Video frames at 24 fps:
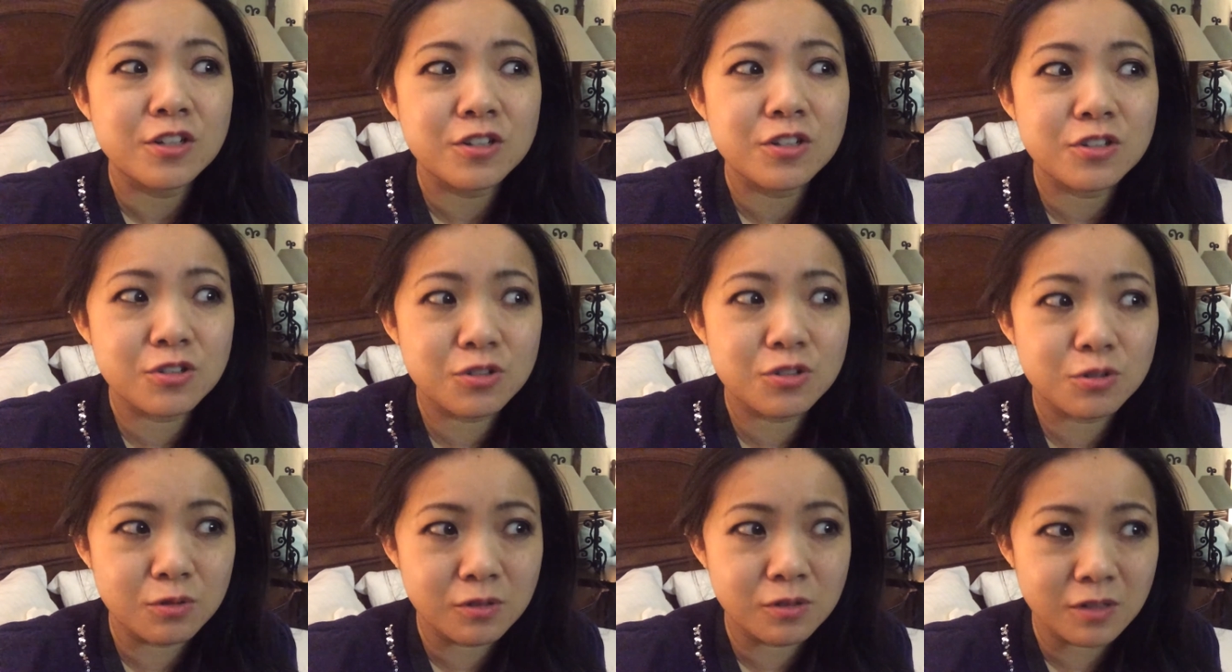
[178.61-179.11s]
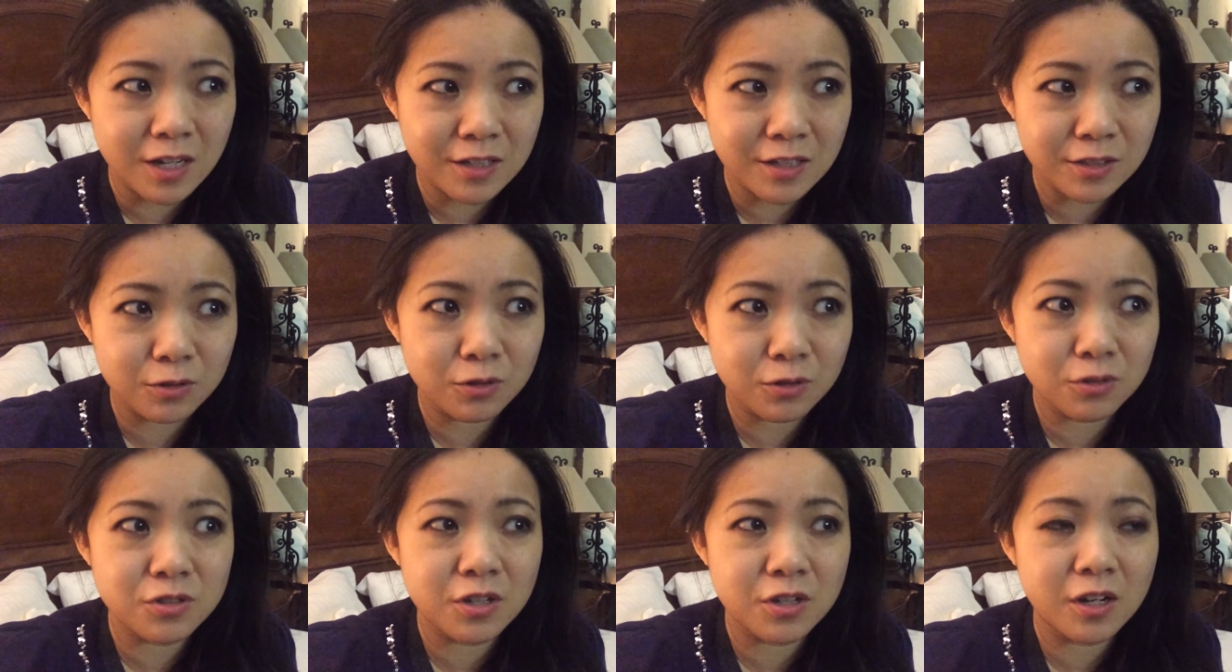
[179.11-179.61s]
to
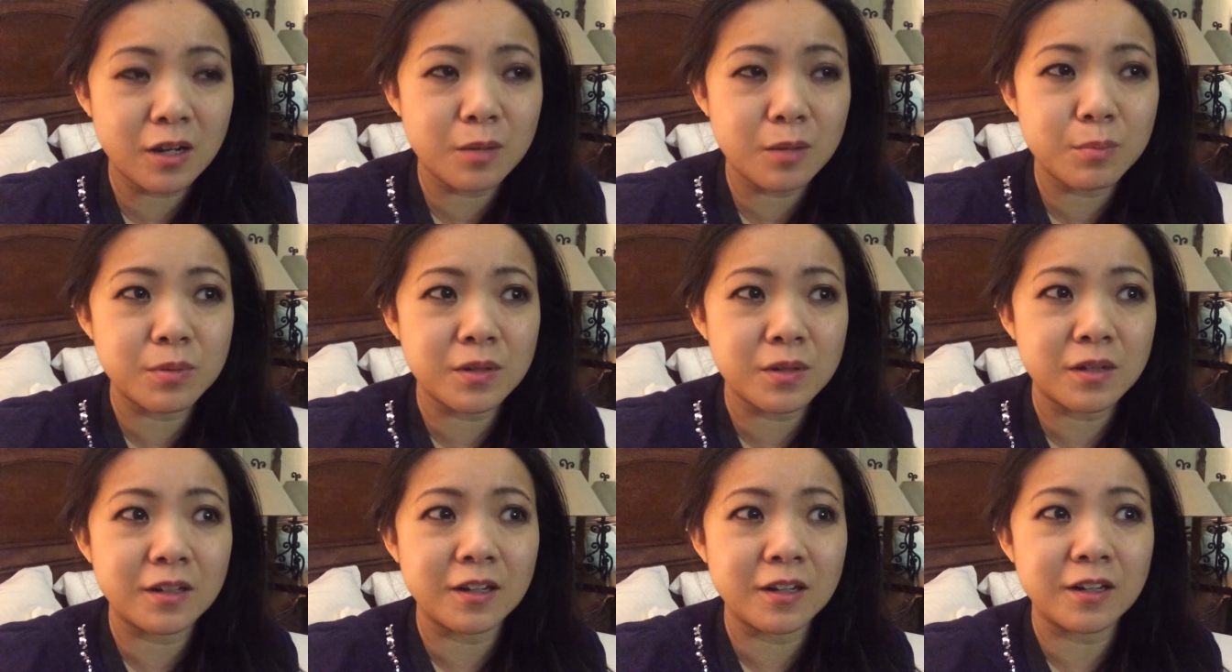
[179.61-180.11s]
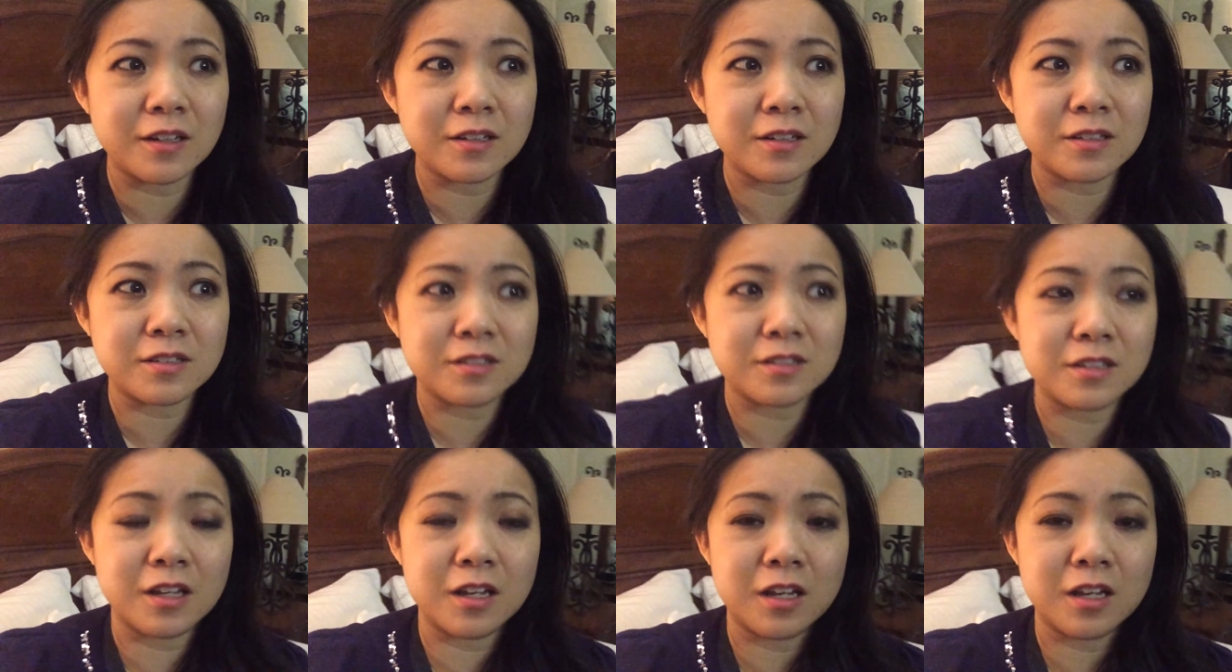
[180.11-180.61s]
Classical Jam,
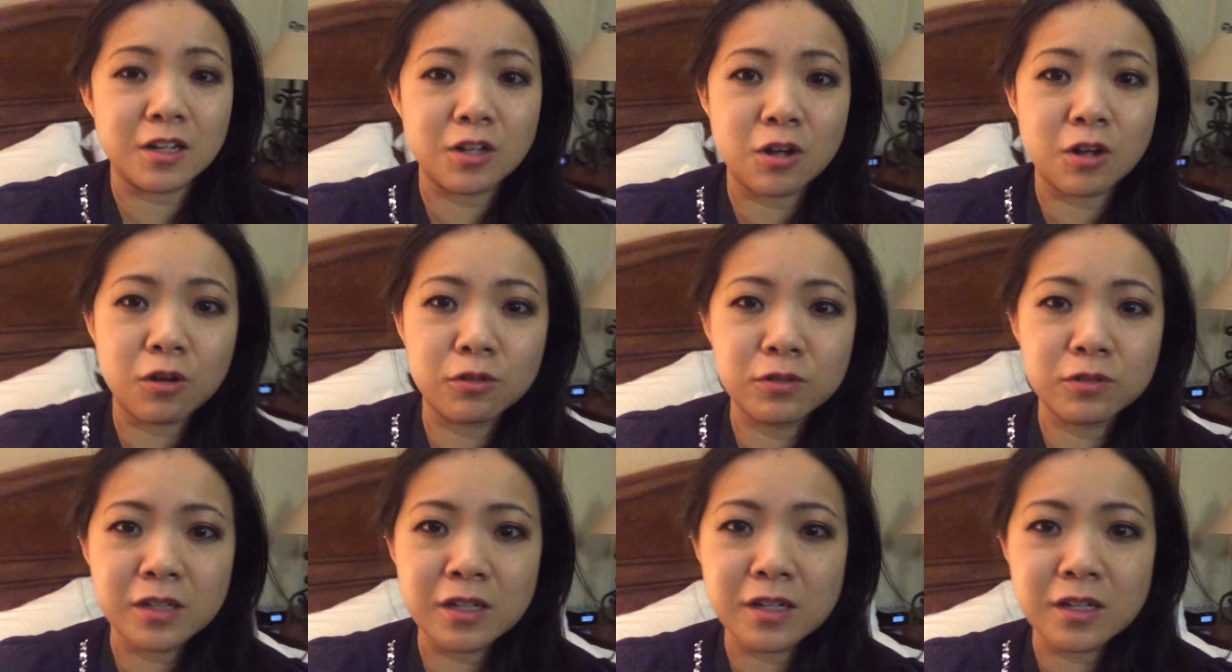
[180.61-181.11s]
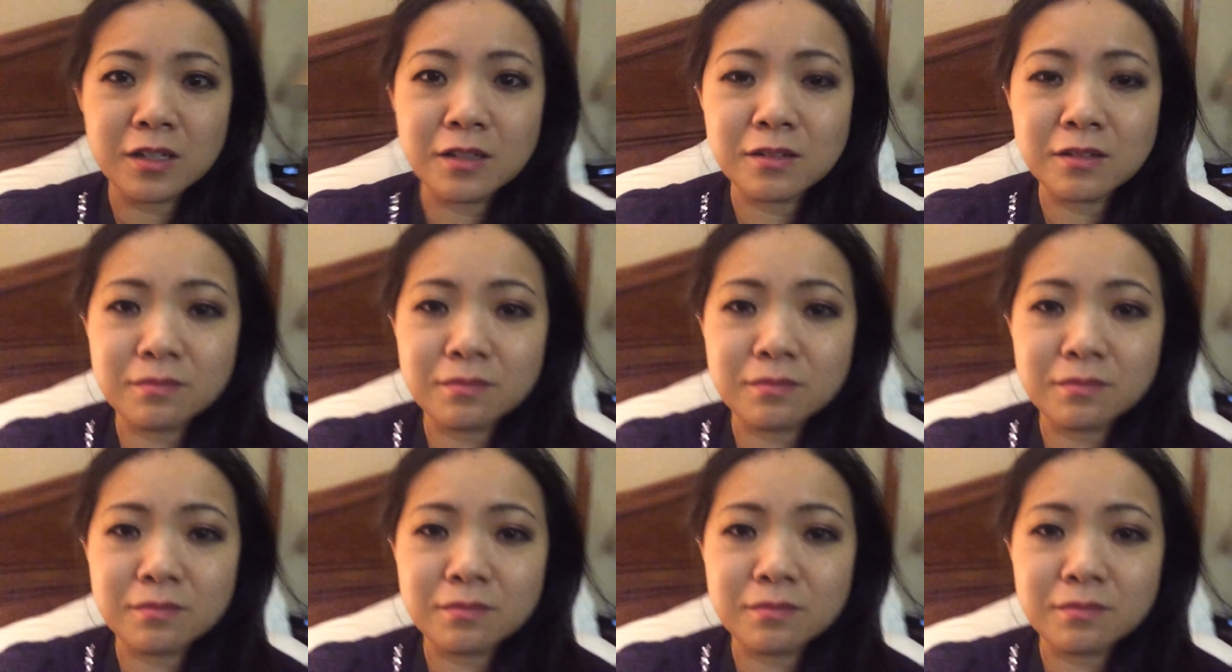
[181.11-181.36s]
because not only